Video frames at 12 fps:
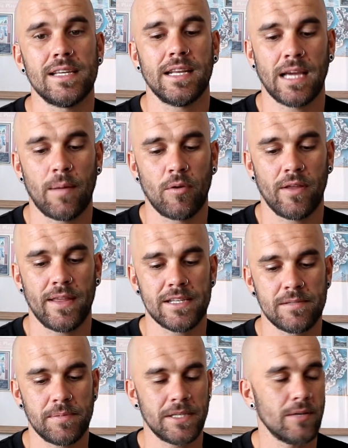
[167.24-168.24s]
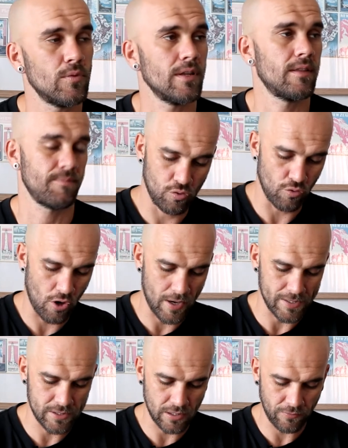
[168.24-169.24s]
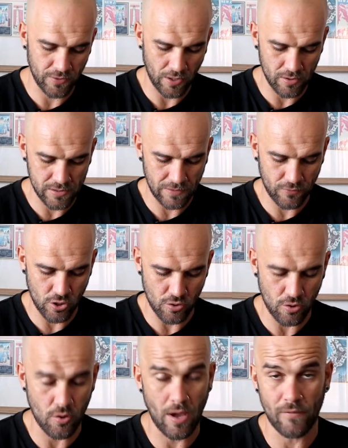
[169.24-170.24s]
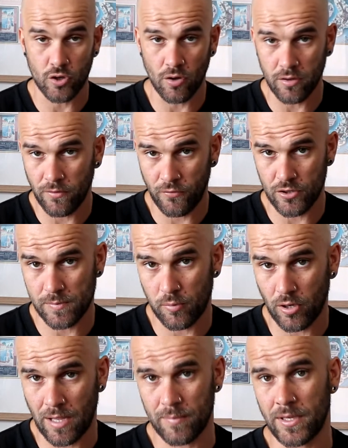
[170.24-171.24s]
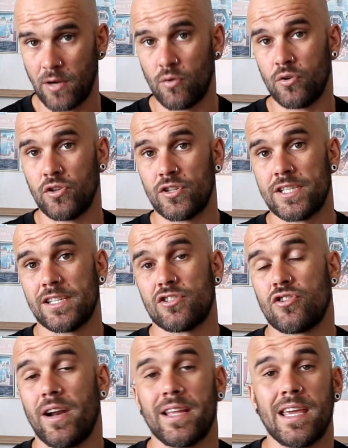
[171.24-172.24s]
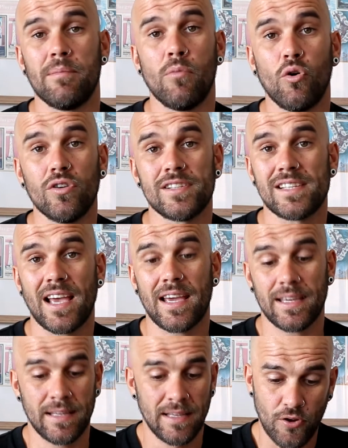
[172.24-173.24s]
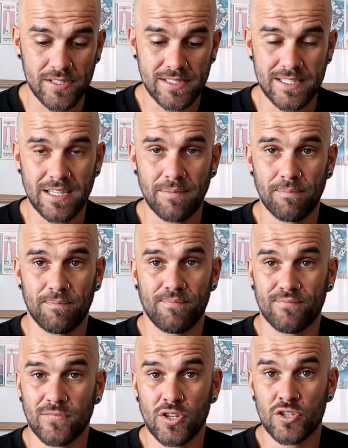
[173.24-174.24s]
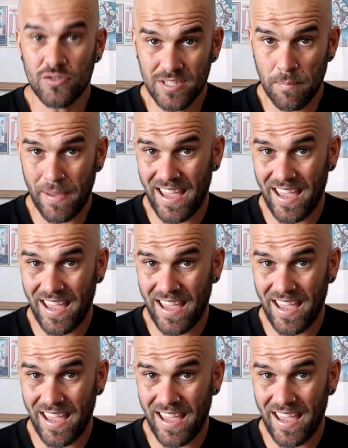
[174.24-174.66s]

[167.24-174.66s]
setting up like that to begin with. All right, so for those of you who haven't got your first pull-up yet, or you're just trying to get more, say, first tip, use a